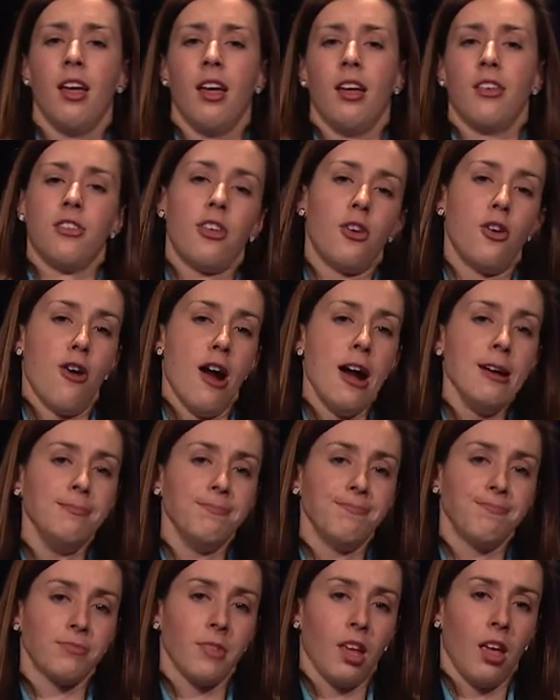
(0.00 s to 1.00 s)
said, "All right."
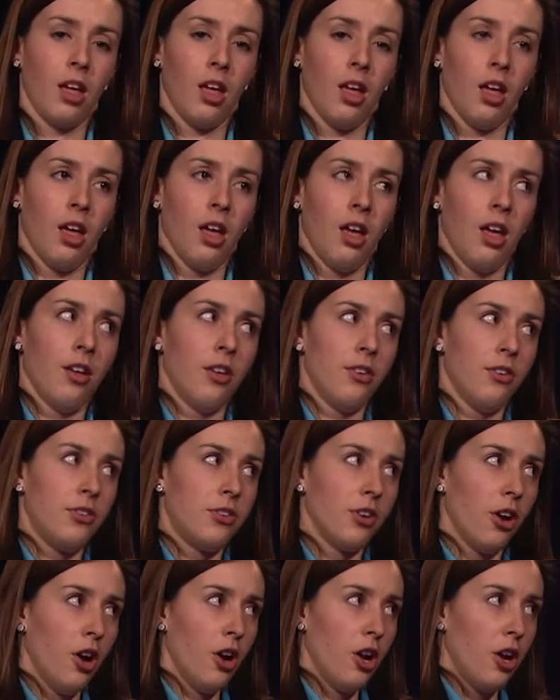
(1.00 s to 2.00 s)

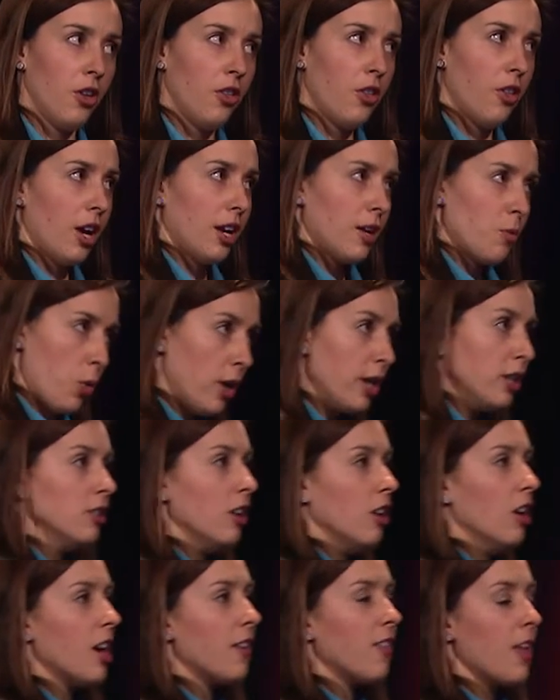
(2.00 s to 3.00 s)
So went
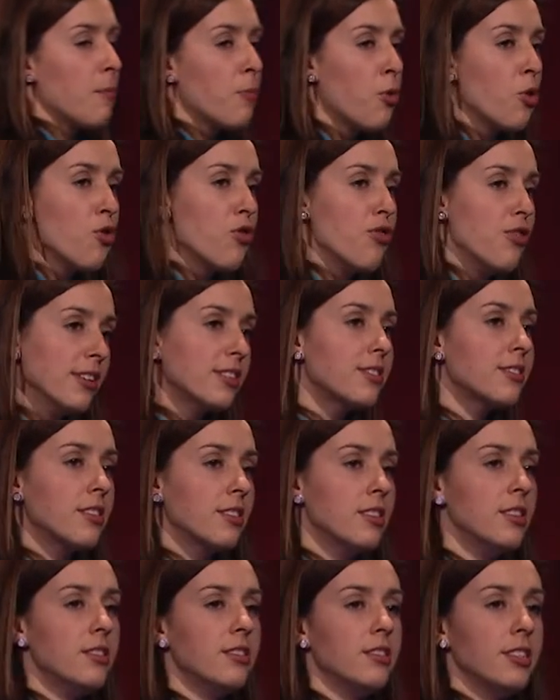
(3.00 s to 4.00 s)
along and they put this
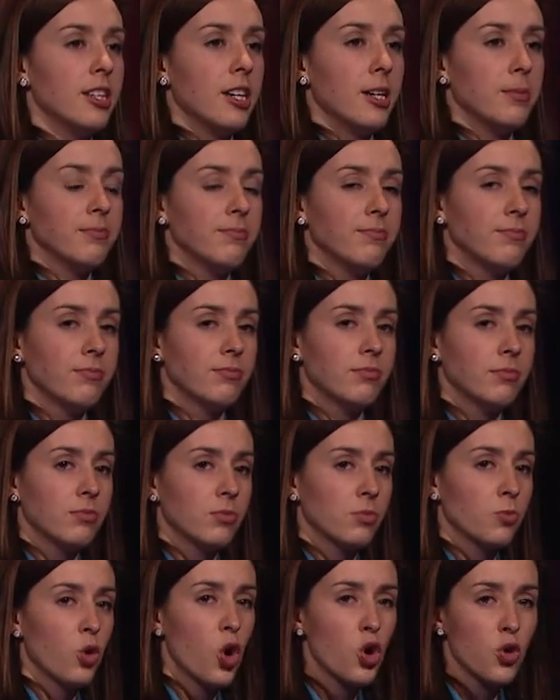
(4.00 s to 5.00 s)
statistic up.
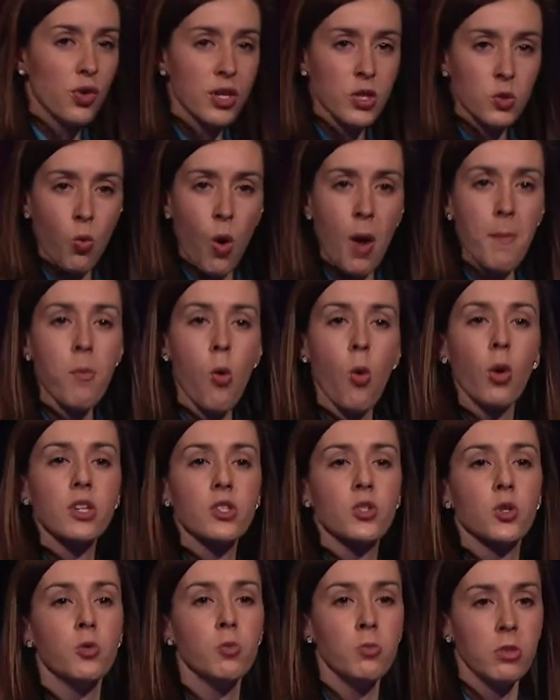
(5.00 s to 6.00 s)
Rotary's
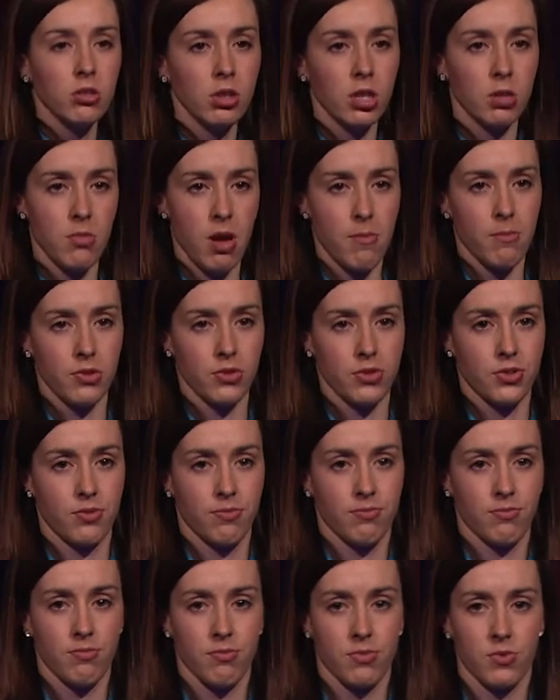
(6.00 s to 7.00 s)
1.2 million members.
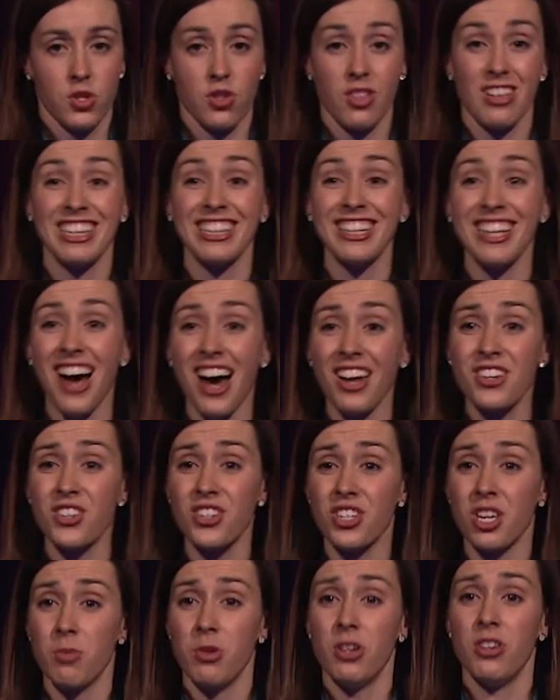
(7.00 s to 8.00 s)
So the
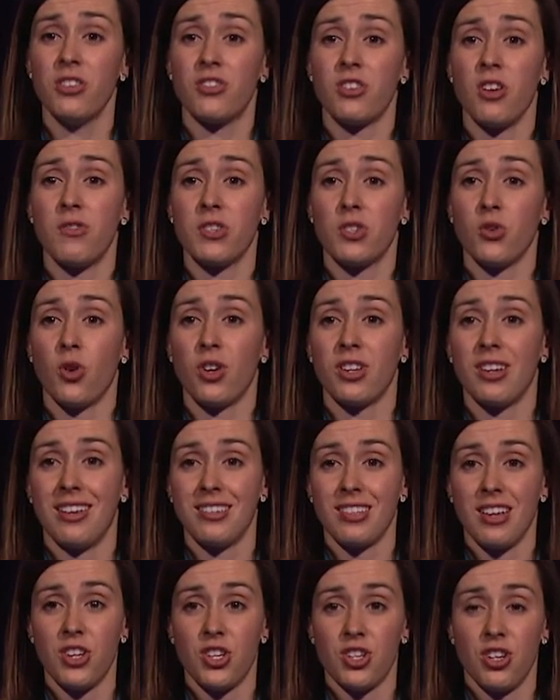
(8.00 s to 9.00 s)
largest community service
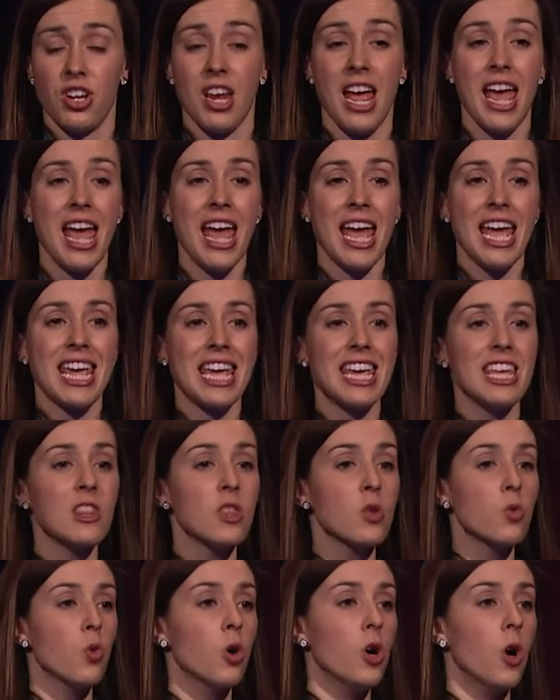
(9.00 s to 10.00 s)
organization in
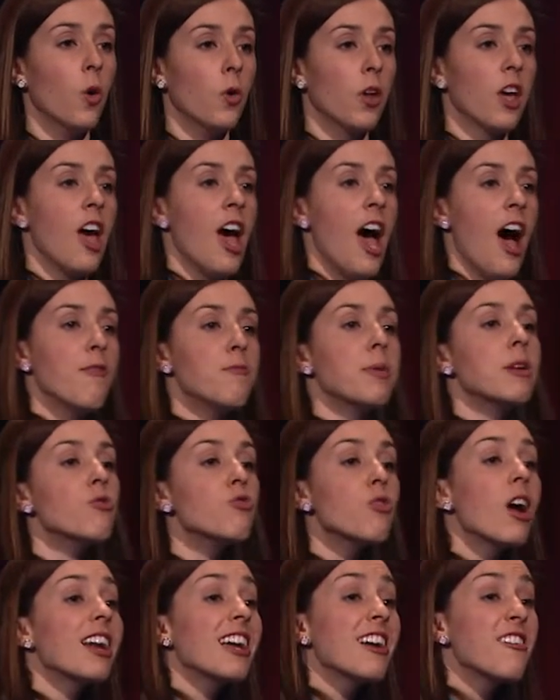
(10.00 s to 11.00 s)
the world, have been
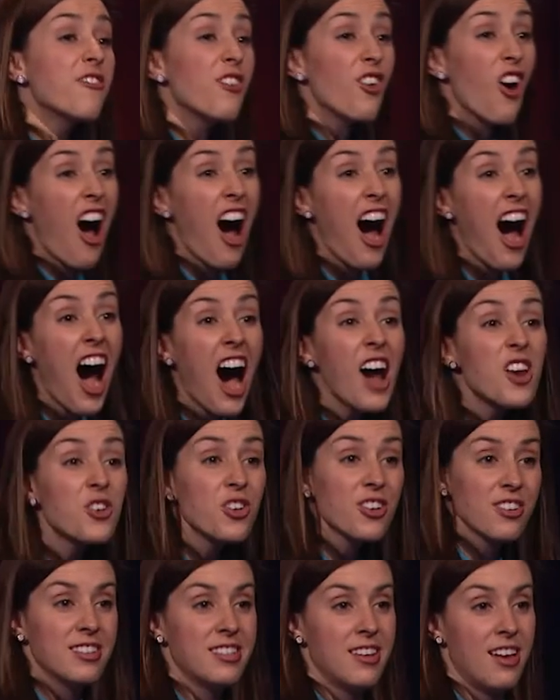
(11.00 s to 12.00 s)
running for
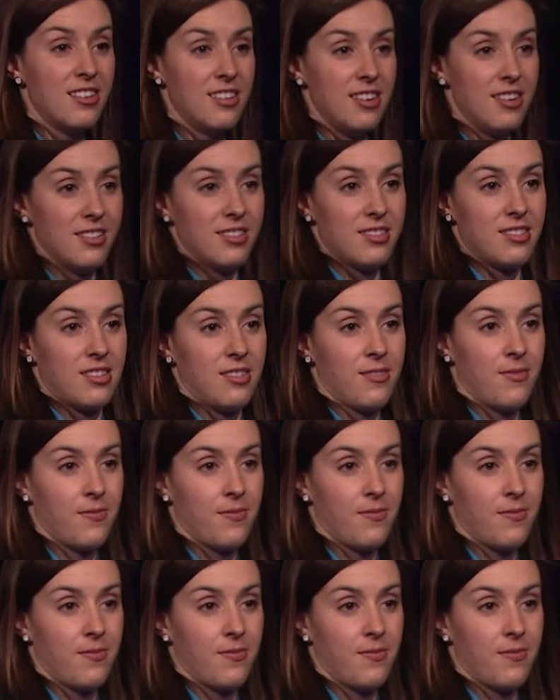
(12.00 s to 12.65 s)
110 years.